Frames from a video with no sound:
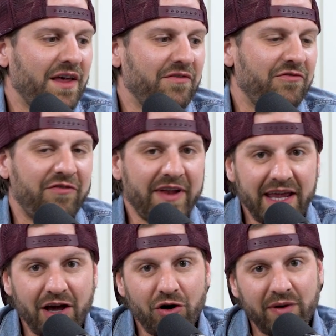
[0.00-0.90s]

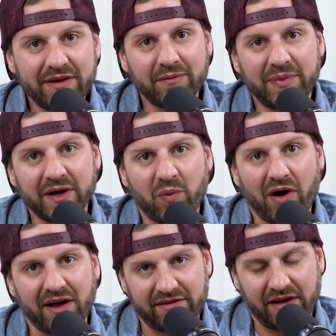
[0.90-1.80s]
video is a big
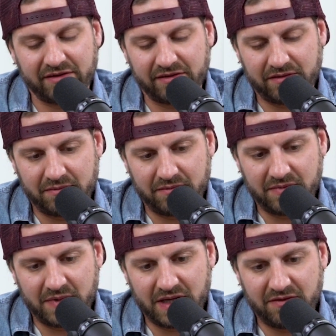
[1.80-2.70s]
process.
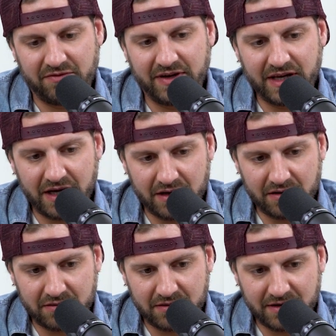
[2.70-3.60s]

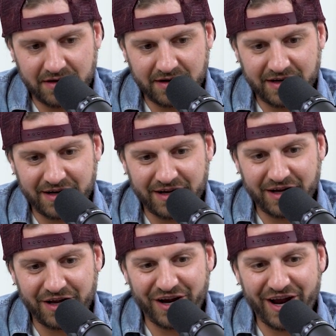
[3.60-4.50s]
Video
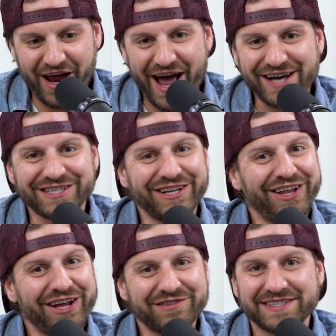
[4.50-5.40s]
has a
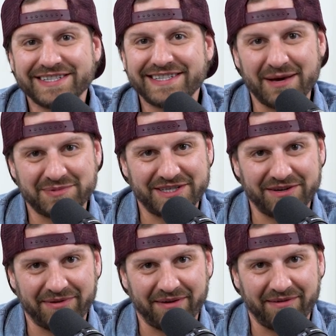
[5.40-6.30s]
lot of steps
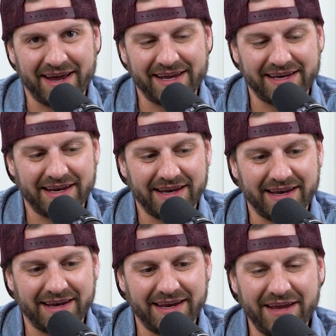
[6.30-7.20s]
to it, right?
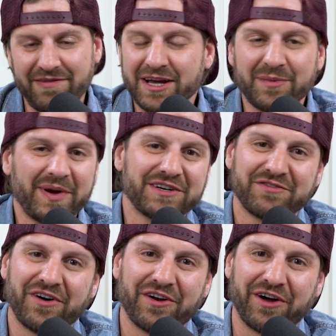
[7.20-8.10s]
Even compared to
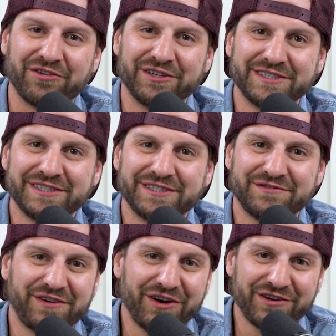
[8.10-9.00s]

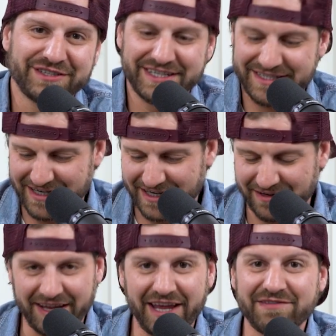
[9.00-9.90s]
photos, it's like,
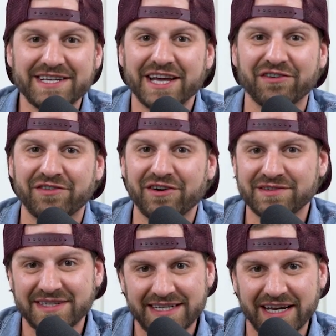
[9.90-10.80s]
even take your
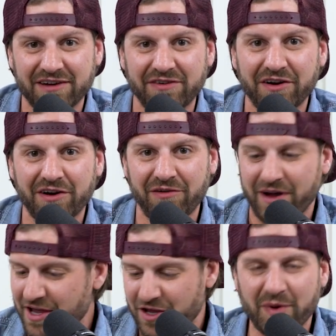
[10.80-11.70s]
phone, take a photo,
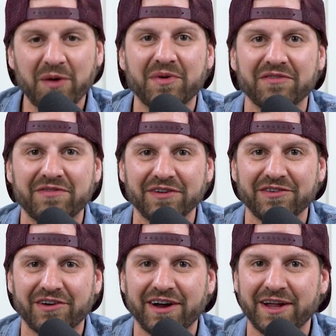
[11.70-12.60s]
you might put a
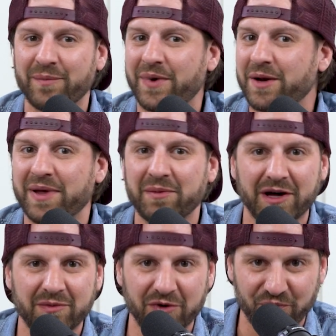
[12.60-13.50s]
filter on it, bada bing,
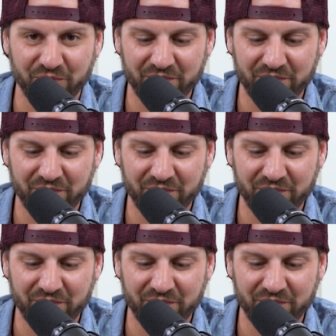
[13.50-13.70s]
bada boom.